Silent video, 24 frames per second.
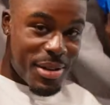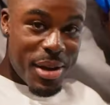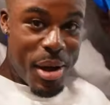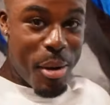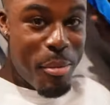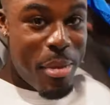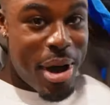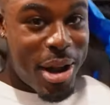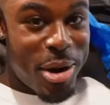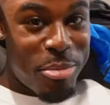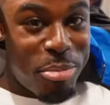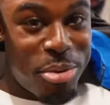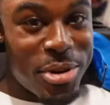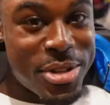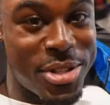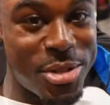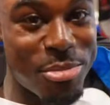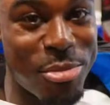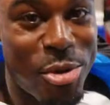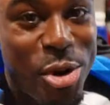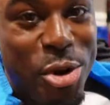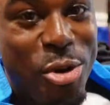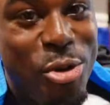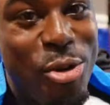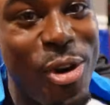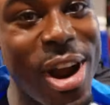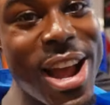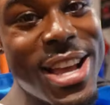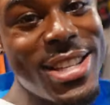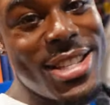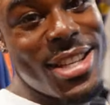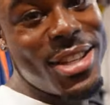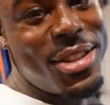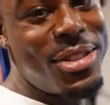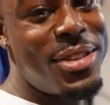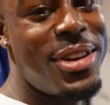I'm about to put some
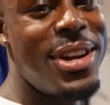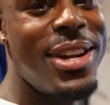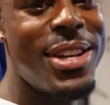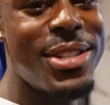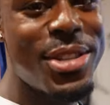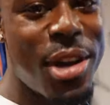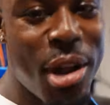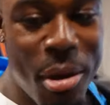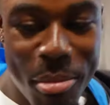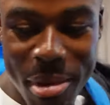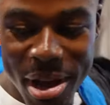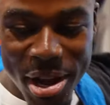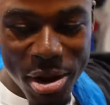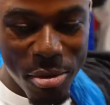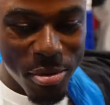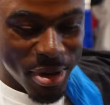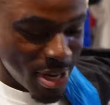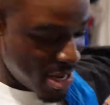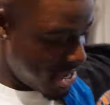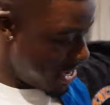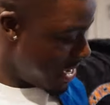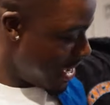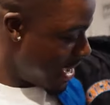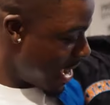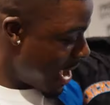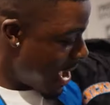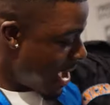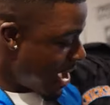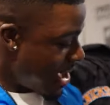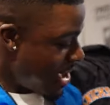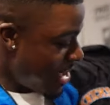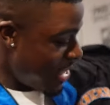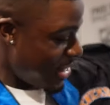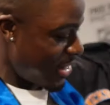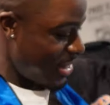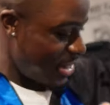crazy threads on. I'm out here with the
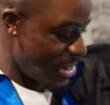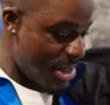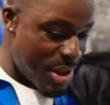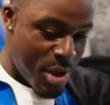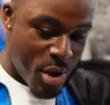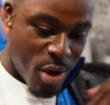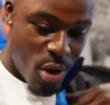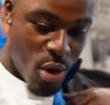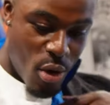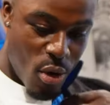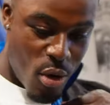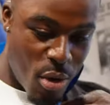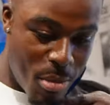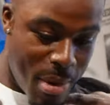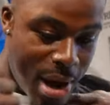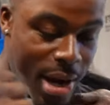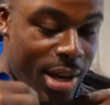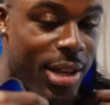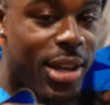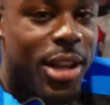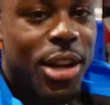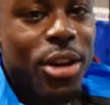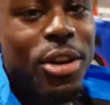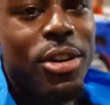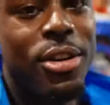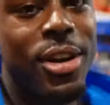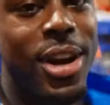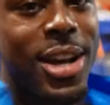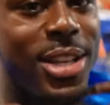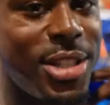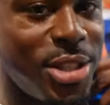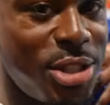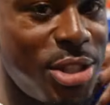guys. We're about to get a crazy